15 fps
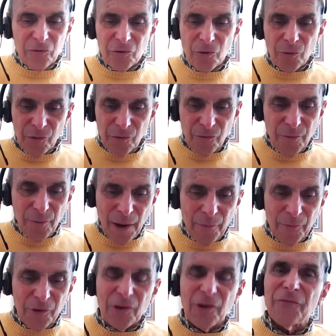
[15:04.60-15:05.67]
So we
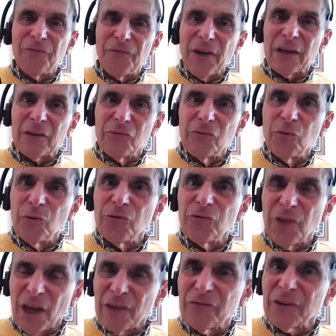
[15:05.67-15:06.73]
remember that fake
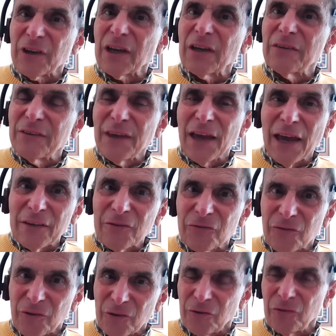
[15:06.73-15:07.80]
news has a
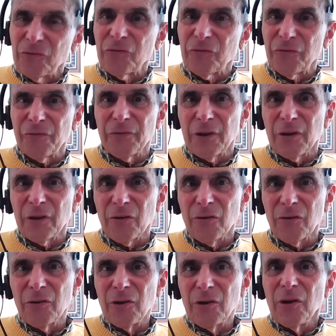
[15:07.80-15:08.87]
contested
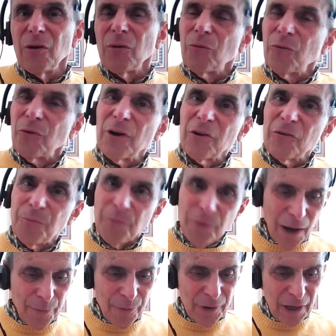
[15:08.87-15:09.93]
sphere, whereas
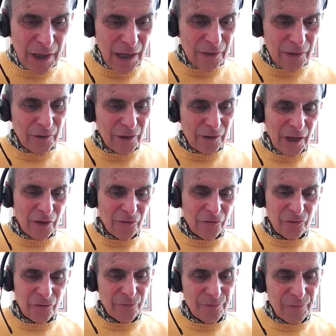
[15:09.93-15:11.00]
propaganda
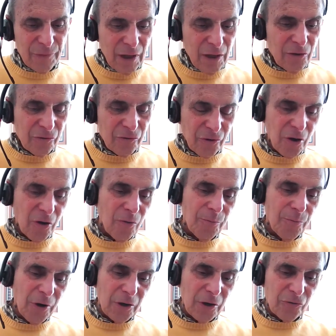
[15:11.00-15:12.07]
doesn't. So
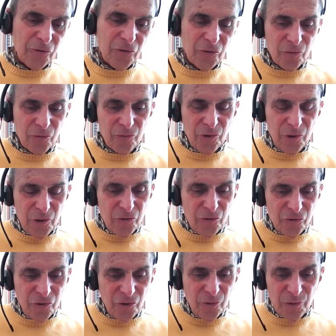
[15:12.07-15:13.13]
part 2,
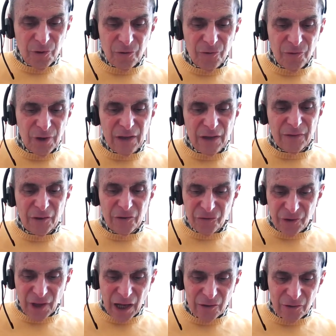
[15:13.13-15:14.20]
should we read the
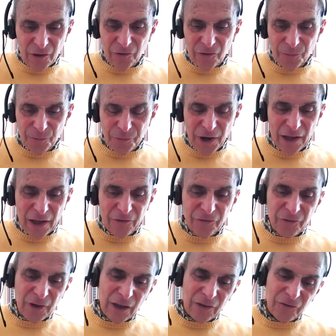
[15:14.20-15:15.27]
Stalinist
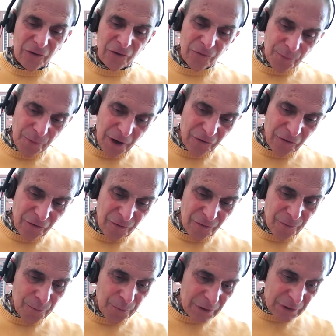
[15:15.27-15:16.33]
press as expressive
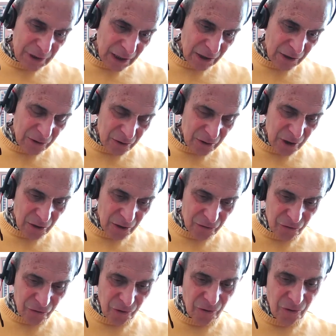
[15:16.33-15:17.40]
of political
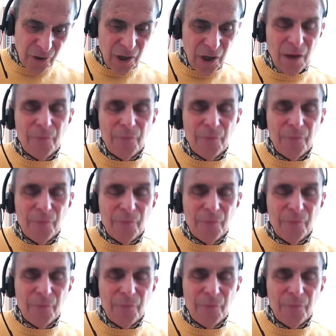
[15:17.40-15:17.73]
culture,